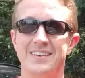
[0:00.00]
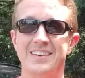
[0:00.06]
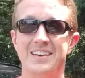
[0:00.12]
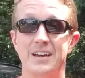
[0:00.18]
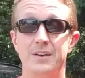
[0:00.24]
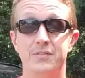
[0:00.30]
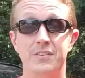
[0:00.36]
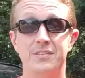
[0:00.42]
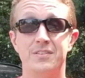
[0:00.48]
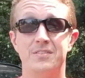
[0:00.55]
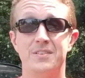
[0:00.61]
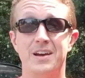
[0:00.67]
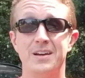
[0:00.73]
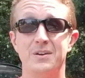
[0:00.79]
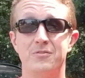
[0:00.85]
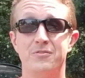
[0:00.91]
If this is
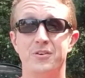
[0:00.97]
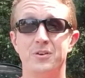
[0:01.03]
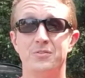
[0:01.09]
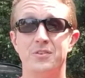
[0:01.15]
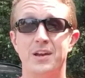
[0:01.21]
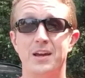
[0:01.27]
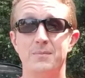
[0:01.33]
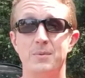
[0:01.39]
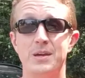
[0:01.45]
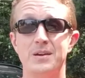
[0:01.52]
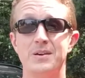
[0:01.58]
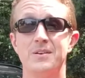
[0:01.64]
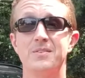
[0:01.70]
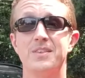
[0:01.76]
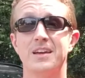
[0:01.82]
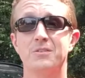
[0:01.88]
not your first time
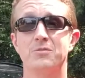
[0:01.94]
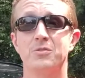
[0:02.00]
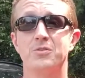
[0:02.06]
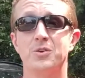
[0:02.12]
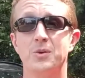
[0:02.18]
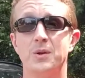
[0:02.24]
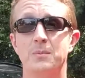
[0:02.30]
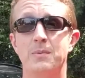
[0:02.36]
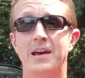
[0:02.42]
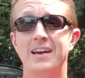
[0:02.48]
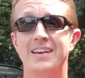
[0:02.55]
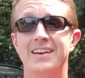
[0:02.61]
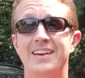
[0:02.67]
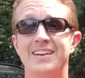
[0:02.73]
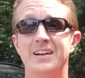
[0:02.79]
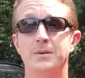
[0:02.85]
here, thanks for tuning
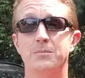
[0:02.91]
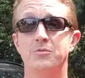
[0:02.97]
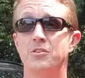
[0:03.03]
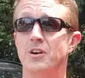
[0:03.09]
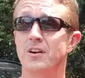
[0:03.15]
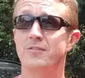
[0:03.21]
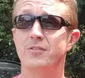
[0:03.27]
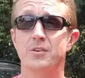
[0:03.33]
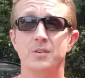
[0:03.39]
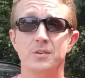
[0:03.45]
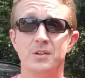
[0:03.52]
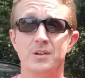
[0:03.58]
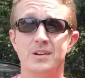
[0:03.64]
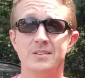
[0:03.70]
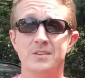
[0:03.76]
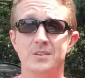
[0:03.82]
back in, and I'm sorry for the
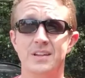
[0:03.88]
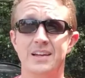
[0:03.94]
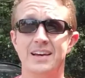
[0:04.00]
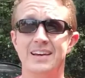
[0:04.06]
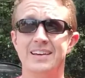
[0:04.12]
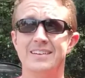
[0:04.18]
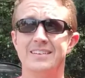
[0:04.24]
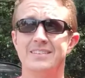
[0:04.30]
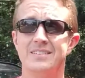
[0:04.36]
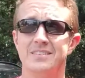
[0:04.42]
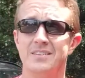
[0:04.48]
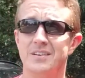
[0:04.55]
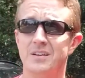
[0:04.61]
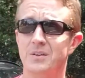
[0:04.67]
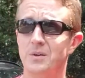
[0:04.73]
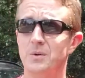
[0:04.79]
long delay. As
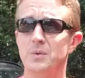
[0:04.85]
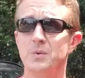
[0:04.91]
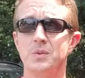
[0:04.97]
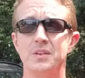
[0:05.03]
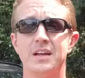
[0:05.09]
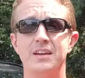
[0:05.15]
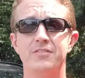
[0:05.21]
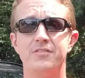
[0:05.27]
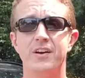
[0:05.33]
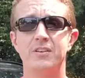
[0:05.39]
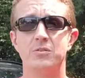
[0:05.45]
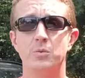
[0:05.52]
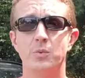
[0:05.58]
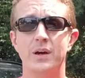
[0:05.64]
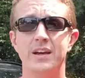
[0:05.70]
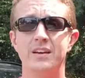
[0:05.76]
you know, life has
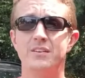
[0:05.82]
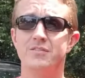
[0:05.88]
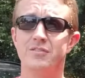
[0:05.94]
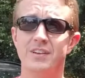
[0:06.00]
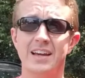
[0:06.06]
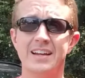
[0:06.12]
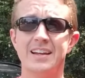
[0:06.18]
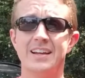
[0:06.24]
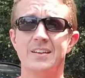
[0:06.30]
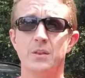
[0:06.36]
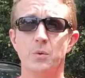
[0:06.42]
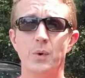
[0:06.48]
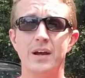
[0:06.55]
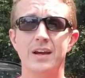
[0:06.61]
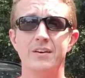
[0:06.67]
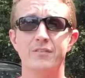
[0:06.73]
a way of getting in the
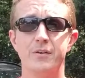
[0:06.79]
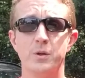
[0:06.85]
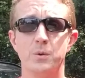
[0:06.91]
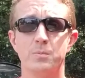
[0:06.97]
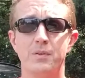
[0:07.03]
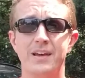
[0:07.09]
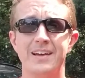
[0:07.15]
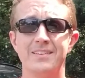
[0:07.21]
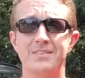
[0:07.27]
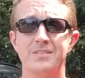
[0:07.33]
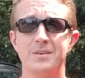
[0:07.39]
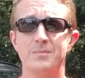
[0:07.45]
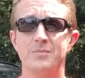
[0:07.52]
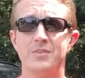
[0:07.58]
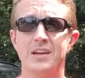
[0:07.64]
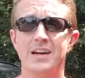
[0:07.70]
way of other plans
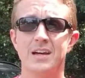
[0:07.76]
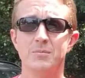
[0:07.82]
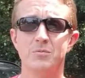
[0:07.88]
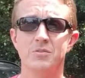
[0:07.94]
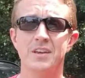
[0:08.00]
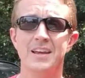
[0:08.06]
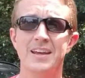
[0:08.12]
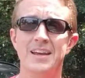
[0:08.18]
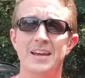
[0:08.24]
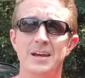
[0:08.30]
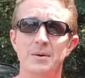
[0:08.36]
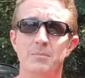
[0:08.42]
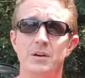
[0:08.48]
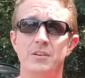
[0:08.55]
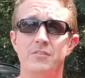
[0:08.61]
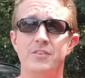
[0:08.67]
sometimes.
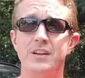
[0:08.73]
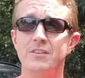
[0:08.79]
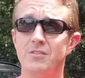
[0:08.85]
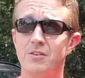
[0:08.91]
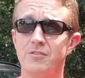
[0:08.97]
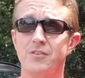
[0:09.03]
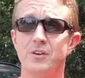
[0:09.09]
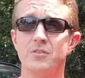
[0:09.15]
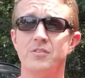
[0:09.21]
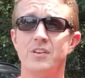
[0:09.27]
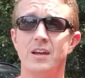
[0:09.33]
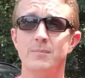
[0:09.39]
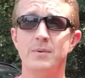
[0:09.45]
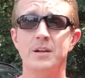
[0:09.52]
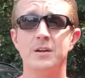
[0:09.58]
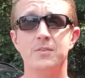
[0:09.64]
But if it is your first
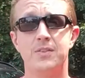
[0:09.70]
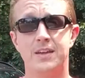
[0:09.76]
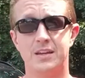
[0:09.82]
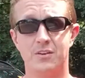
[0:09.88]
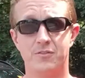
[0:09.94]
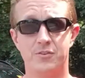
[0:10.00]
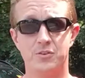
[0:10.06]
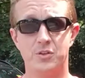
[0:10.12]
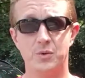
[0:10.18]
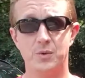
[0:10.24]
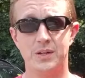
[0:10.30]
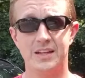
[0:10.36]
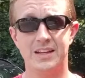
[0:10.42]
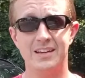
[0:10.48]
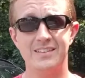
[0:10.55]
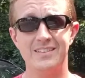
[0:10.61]
time here, thank you for
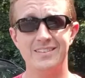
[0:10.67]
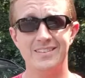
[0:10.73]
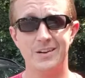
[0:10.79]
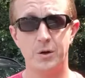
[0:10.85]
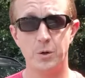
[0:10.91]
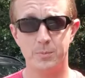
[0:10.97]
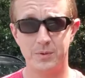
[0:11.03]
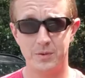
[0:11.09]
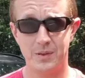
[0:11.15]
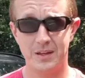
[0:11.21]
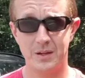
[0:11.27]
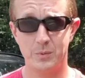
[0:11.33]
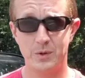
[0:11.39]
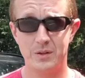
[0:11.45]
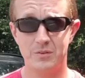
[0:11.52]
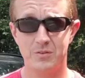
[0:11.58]
tuning in. I hope you
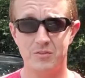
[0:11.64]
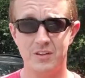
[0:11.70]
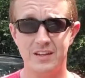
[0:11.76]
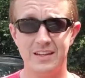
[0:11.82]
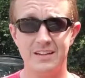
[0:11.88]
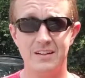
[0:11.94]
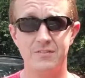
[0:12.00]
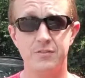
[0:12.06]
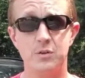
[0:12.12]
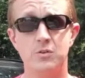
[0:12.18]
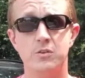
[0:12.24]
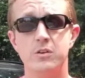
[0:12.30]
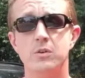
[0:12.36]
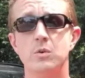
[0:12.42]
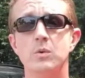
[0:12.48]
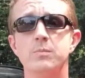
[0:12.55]
like what you see, and if you
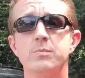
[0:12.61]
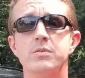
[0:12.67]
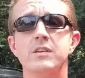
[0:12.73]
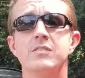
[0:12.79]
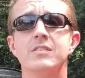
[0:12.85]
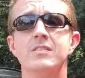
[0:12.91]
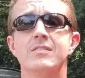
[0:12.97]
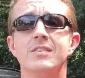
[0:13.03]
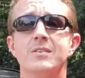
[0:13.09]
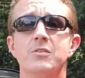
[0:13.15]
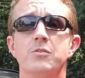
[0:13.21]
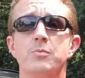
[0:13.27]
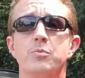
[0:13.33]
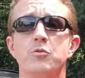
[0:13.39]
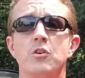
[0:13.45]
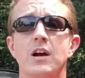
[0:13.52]
do, please consider
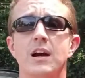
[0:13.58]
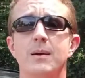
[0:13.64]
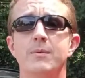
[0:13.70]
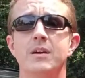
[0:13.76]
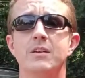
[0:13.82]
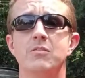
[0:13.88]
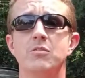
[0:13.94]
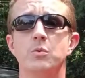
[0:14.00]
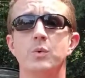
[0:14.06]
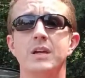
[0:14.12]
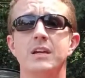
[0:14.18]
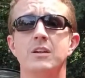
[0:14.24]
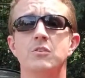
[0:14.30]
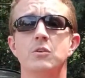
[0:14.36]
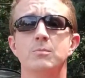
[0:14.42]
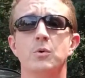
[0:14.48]
subscribing so we
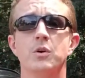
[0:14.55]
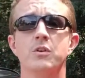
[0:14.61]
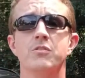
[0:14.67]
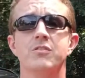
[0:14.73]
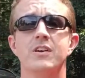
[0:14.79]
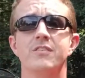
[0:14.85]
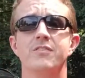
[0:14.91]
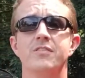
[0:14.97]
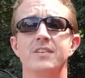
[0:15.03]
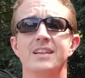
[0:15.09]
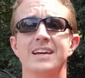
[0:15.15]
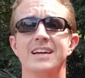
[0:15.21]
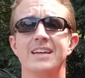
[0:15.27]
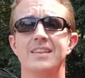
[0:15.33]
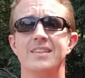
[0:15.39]
can do more stuff like